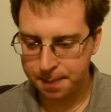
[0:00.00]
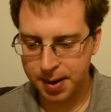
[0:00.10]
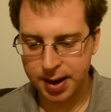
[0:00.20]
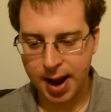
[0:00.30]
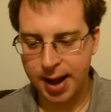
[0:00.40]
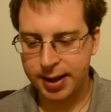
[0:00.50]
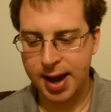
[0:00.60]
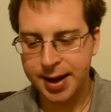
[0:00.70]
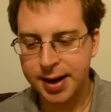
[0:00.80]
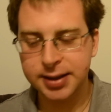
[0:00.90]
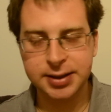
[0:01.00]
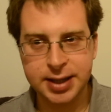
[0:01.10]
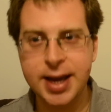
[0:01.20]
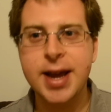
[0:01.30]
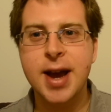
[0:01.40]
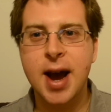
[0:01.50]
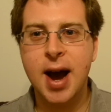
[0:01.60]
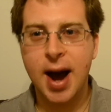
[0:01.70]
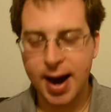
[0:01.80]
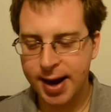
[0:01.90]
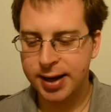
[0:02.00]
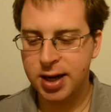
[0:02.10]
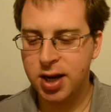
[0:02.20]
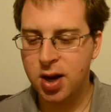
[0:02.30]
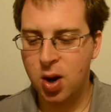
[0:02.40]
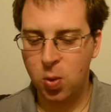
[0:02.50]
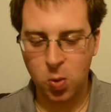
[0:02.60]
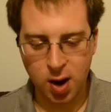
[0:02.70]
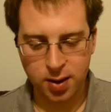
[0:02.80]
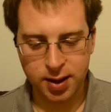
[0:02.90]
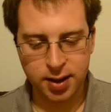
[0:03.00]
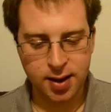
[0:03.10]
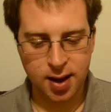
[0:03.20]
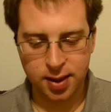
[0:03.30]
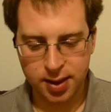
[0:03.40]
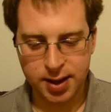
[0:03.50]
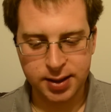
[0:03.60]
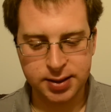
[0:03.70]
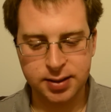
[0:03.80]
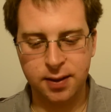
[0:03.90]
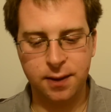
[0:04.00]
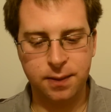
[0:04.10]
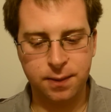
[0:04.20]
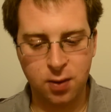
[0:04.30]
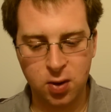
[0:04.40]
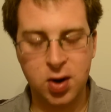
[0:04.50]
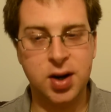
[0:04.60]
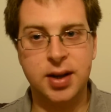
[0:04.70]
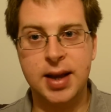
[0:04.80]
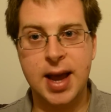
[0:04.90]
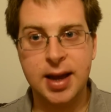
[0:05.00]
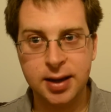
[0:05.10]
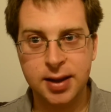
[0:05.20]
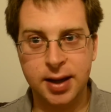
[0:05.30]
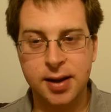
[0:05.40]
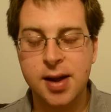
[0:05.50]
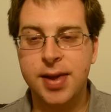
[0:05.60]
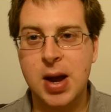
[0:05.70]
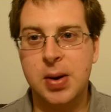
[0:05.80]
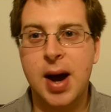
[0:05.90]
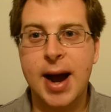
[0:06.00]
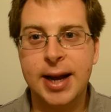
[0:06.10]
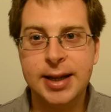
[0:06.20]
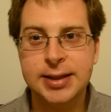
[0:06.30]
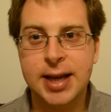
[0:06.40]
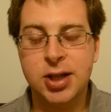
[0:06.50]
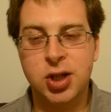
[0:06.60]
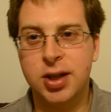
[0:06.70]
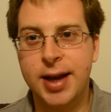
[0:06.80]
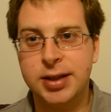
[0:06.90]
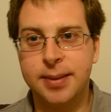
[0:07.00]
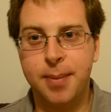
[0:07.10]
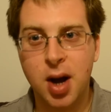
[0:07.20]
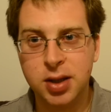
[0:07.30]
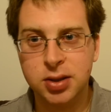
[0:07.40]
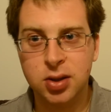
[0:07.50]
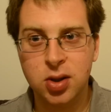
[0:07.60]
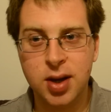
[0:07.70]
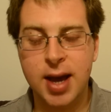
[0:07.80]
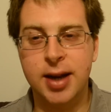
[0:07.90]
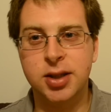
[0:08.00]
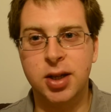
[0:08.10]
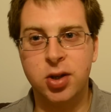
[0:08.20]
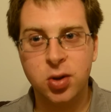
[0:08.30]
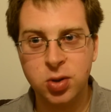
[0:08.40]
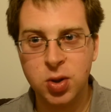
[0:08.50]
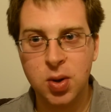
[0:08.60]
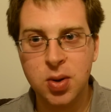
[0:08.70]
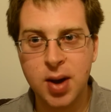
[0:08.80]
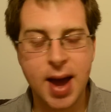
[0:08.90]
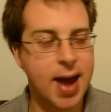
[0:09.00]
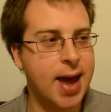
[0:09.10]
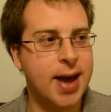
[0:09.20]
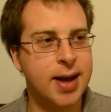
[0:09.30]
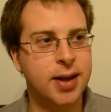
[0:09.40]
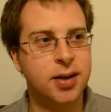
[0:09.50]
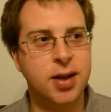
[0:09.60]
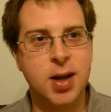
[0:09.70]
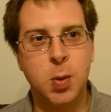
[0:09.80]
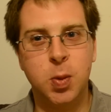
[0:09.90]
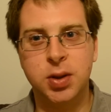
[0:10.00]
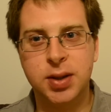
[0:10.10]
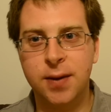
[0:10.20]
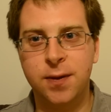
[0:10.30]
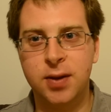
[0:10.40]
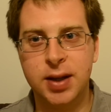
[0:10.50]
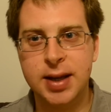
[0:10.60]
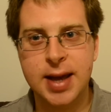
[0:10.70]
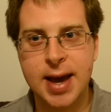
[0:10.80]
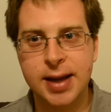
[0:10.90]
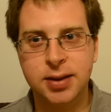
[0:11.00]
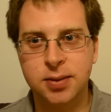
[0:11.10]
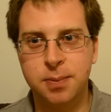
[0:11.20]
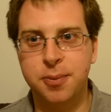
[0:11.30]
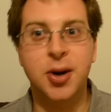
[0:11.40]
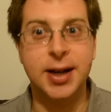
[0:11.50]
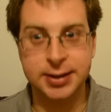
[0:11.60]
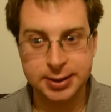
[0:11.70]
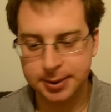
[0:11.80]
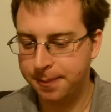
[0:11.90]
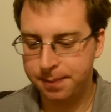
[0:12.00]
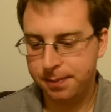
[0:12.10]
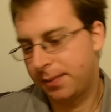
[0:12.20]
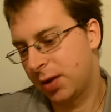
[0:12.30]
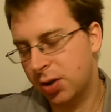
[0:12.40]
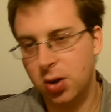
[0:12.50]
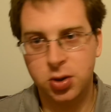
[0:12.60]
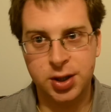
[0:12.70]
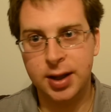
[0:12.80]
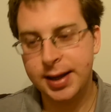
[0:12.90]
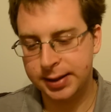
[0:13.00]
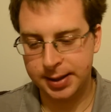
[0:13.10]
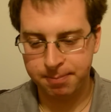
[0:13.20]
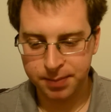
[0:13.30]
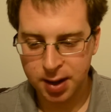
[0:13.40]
But I cannot see Heidi wearing this for anything. Now, Heidi said she likes the box look and it's unusual and it would definitely get press. So she liked it.